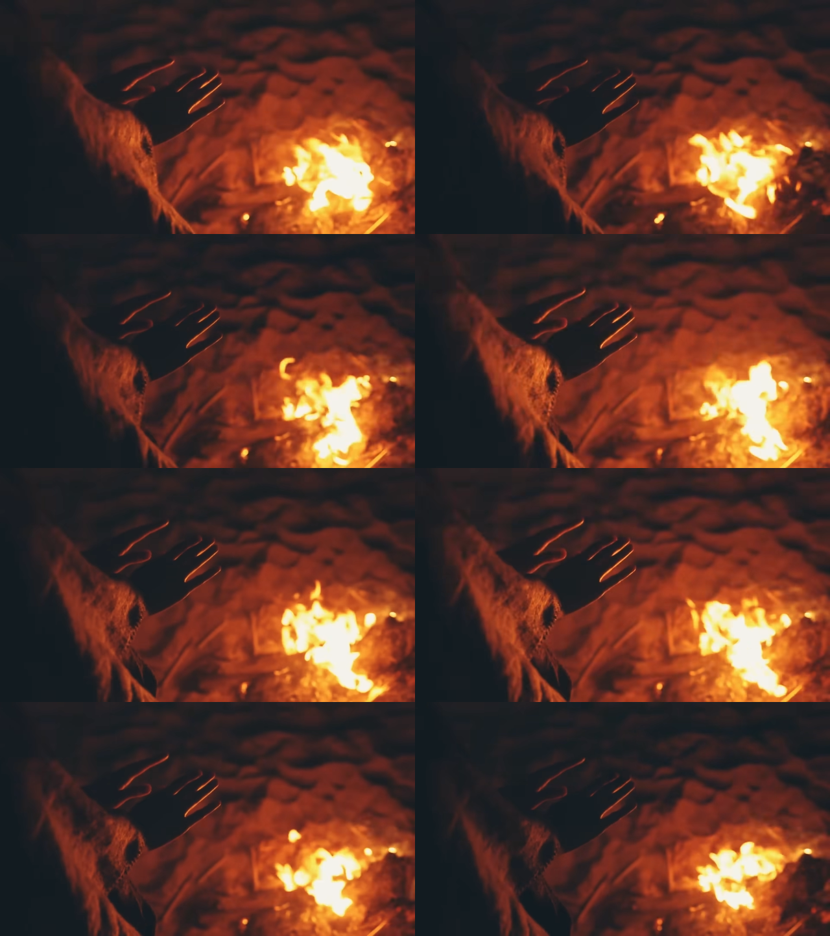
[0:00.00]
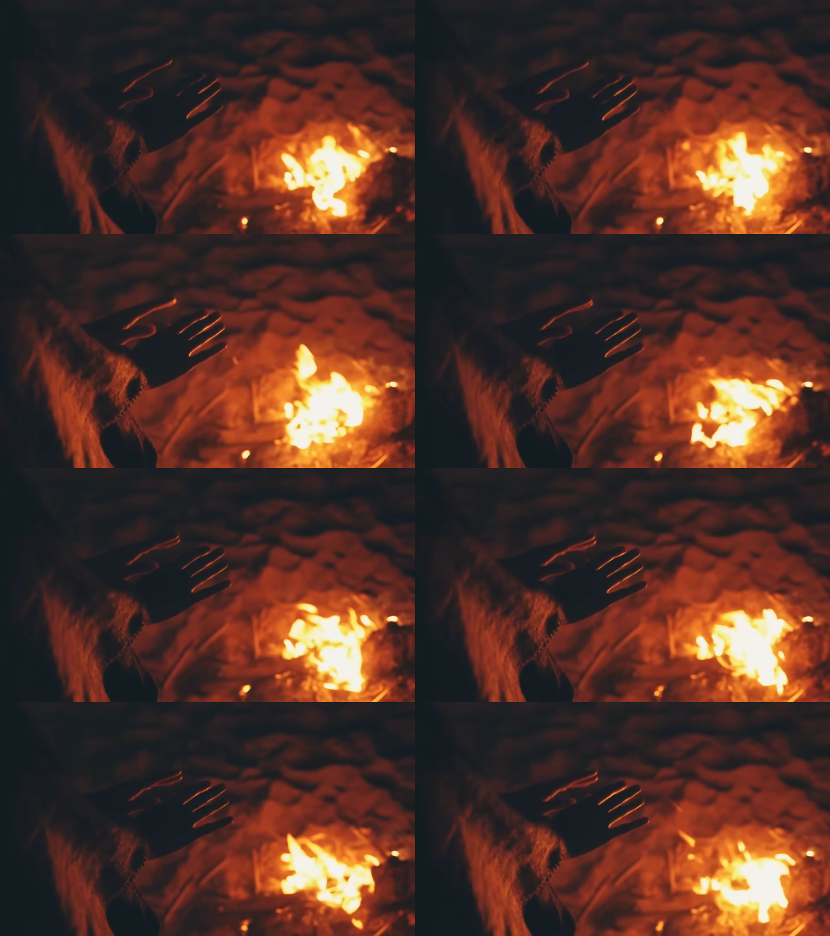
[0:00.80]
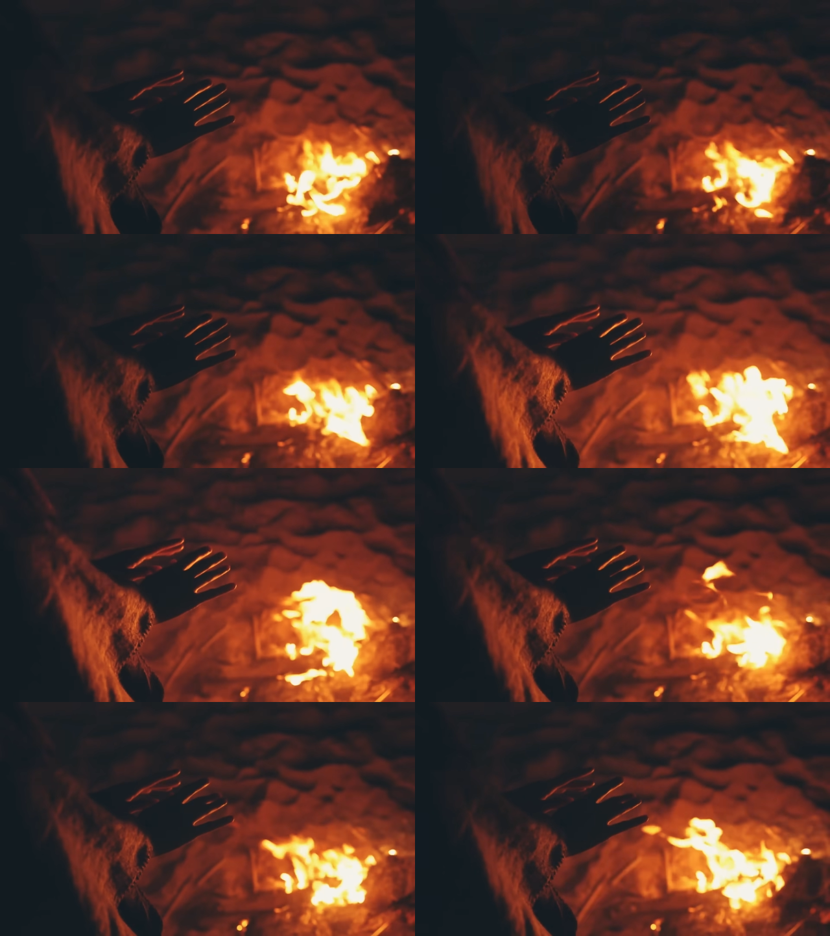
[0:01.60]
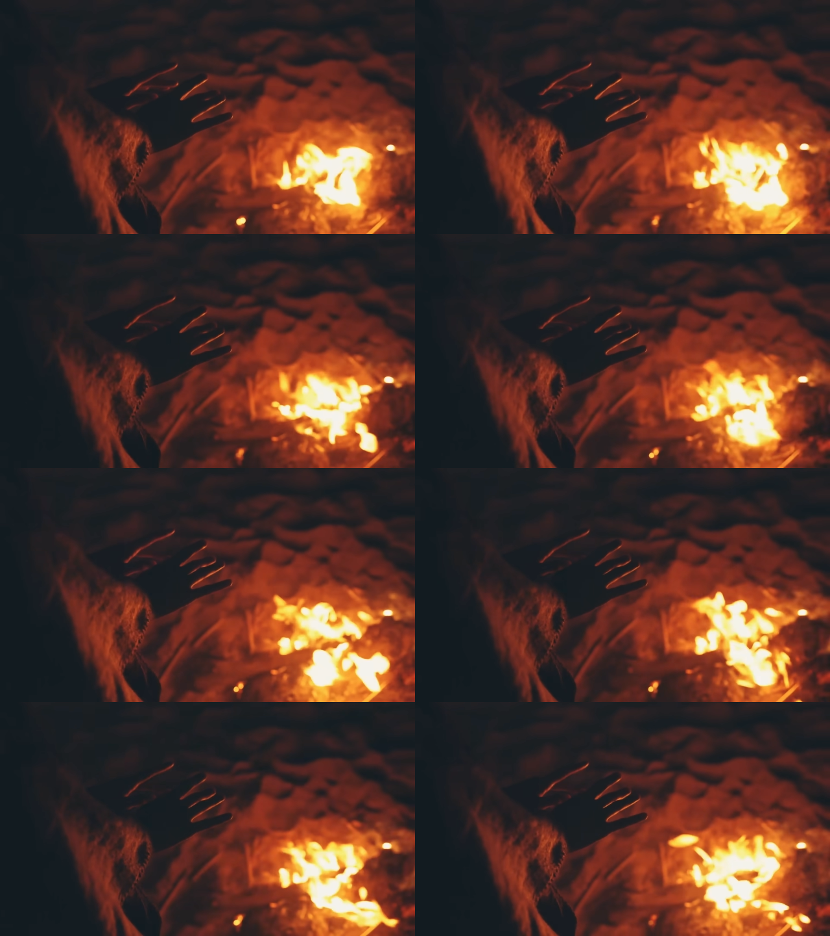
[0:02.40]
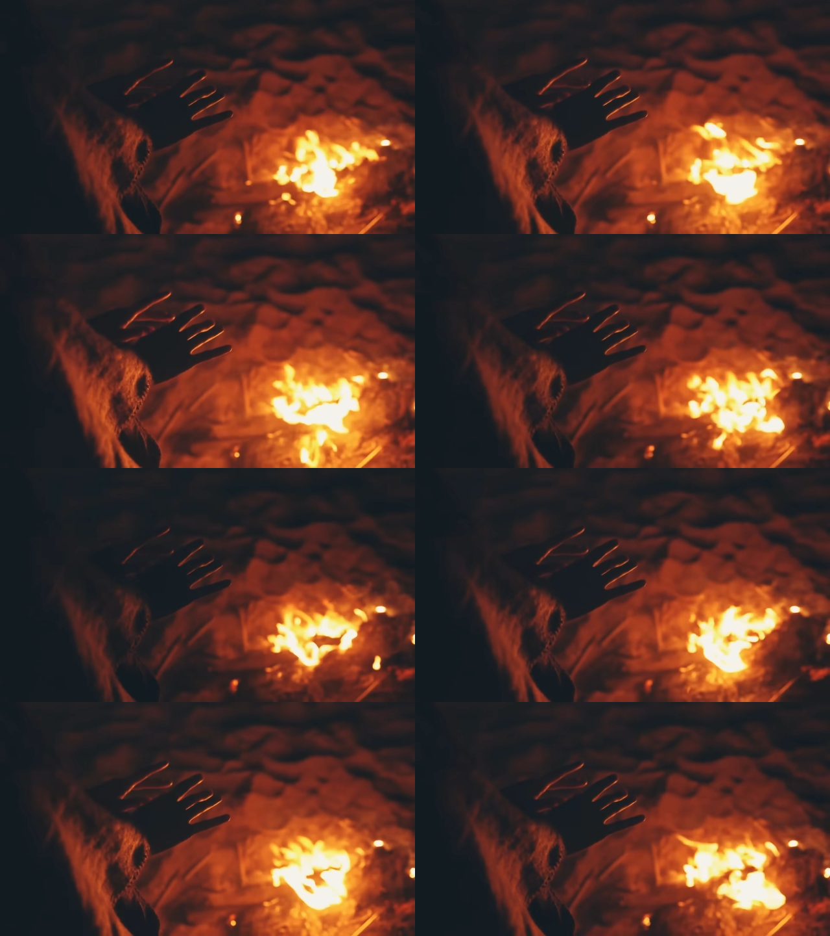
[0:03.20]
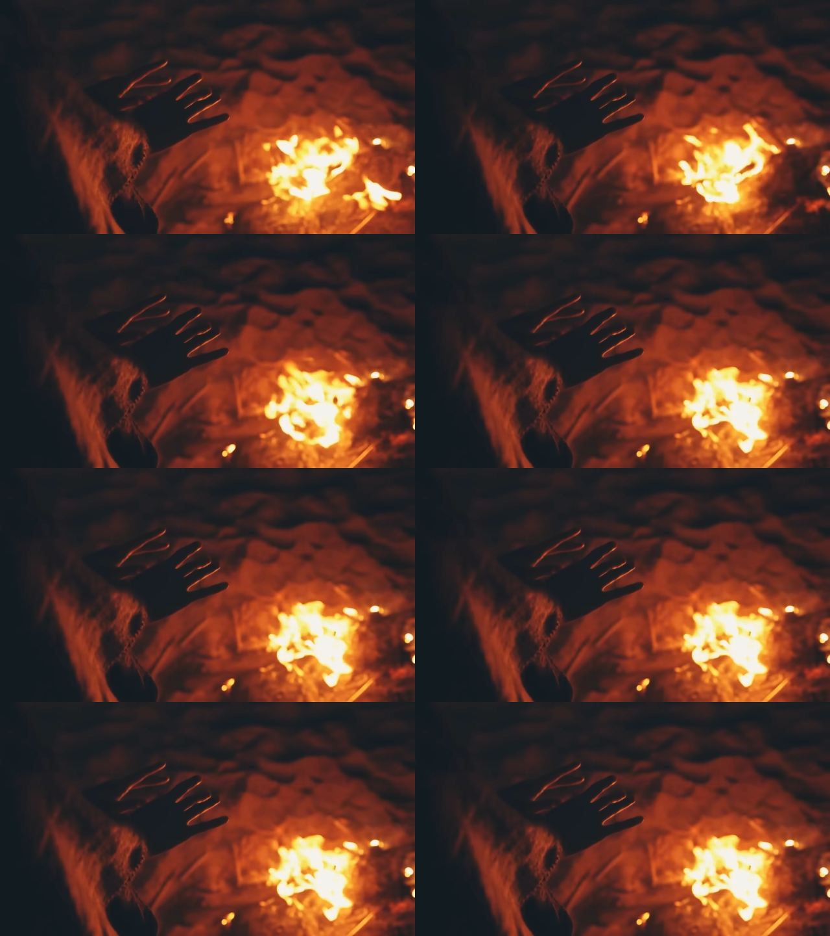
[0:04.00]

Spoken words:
[unreadable: no face in view]